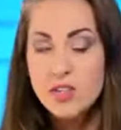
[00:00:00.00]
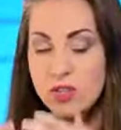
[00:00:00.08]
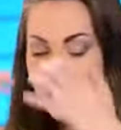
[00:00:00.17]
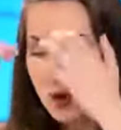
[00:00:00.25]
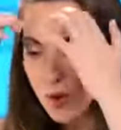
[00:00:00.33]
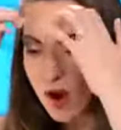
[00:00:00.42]

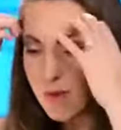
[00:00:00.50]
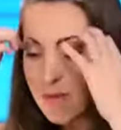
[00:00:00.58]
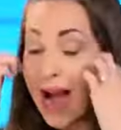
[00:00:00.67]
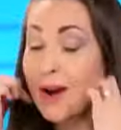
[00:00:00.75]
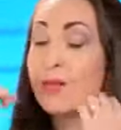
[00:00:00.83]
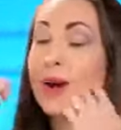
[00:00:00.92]
So
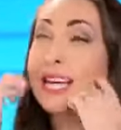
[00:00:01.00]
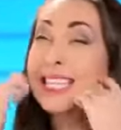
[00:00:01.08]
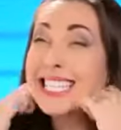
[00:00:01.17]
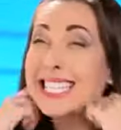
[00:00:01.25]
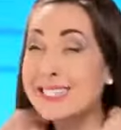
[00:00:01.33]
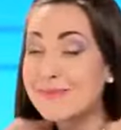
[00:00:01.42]
at
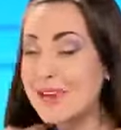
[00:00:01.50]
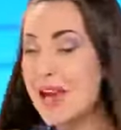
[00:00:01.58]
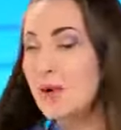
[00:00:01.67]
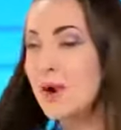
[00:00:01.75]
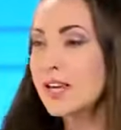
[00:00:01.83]
rest, this is me at